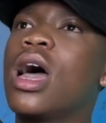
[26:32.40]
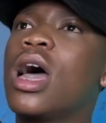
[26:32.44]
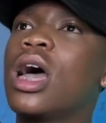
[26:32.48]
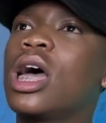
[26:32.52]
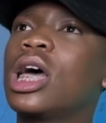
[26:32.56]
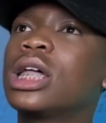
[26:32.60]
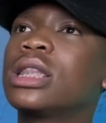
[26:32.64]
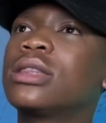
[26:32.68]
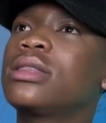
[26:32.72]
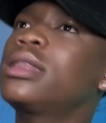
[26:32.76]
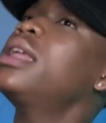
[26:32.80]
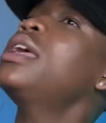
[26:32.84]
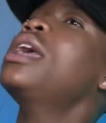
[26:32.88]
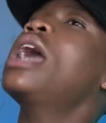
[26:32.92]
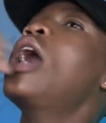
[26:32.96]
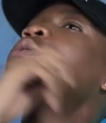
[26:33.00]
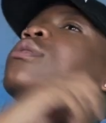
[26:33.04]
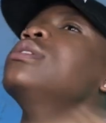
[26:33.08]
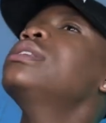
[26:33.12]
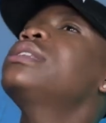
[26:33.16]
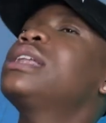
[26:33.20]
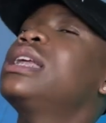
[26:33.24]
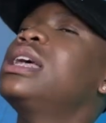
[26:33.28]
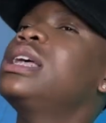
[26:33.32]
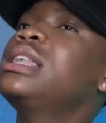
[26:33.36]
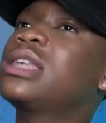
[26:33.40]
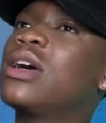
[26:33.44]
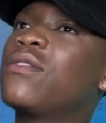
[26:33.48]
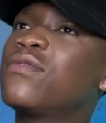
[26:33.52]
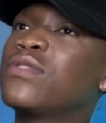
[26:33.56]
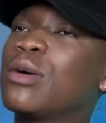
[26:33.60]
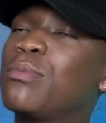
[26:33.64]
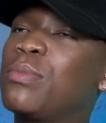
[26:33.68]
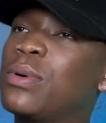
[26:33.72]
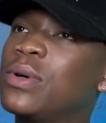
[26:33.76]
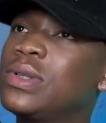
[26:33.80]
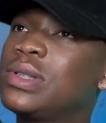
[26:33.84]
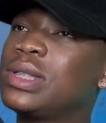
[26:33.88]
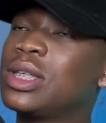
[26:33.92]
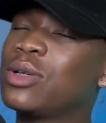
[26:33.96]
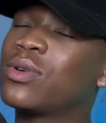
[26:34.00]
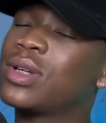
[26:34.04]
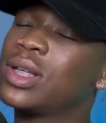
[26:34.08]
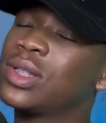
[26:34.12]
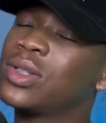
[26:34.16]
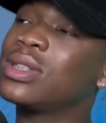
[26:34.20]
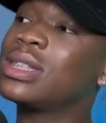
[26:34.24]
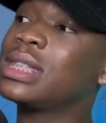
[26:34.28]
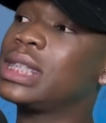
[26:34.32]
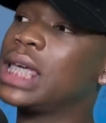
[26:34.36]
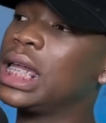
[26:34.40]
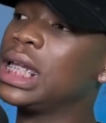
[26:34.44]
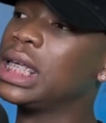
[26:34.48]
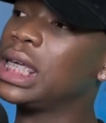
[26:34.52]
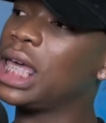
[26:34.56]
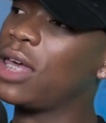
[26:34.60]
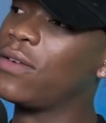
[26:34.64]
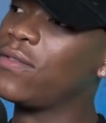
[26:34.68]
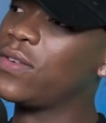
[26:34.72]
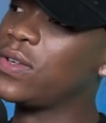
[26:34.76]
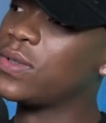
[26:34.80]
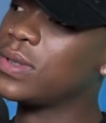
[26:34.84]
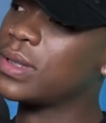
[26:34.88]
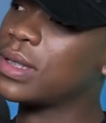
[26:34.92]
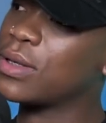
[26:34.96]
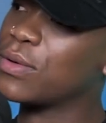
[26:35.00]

3 hours later after posting, it was on 10K views.